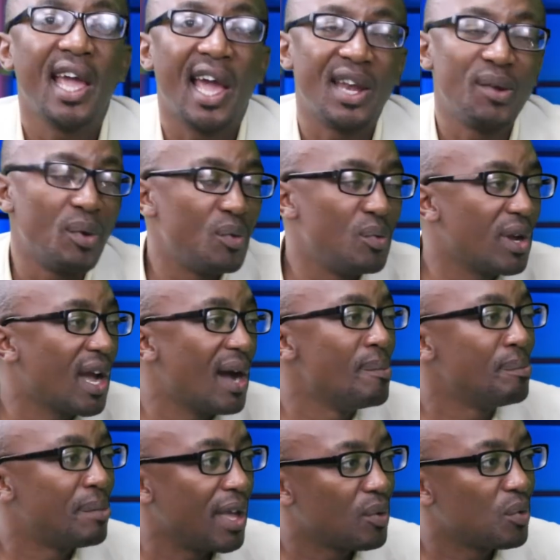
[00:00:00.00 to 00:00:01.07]
And when we come
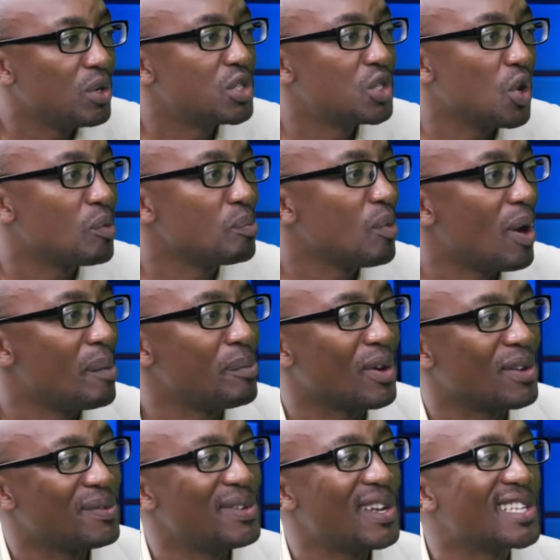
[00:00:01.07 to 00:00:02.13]
back, we'll talk more
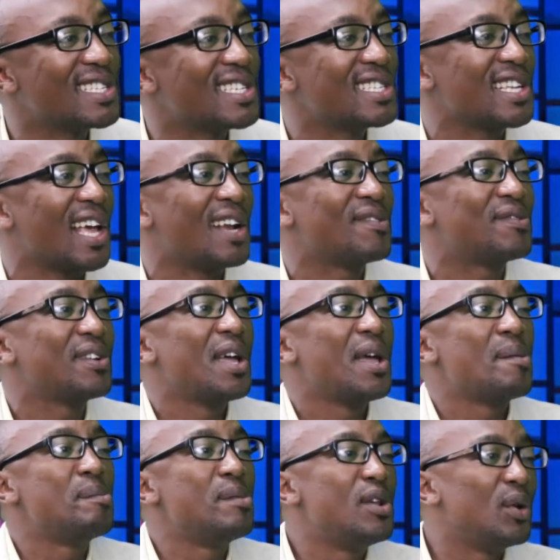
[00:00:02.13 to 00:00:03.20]
about Flexizalf
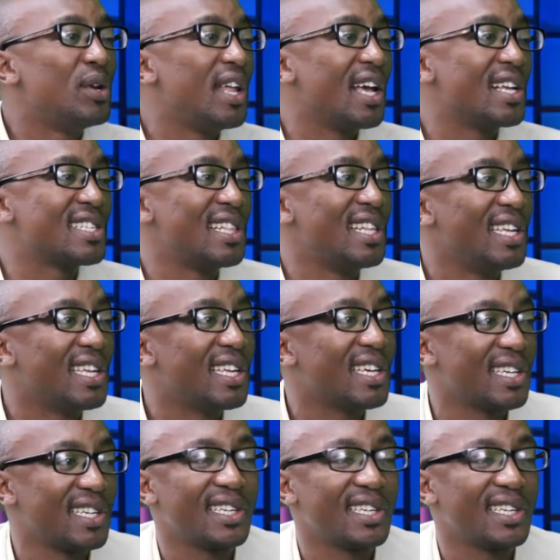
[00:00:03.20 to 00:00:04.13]
Millionaires League.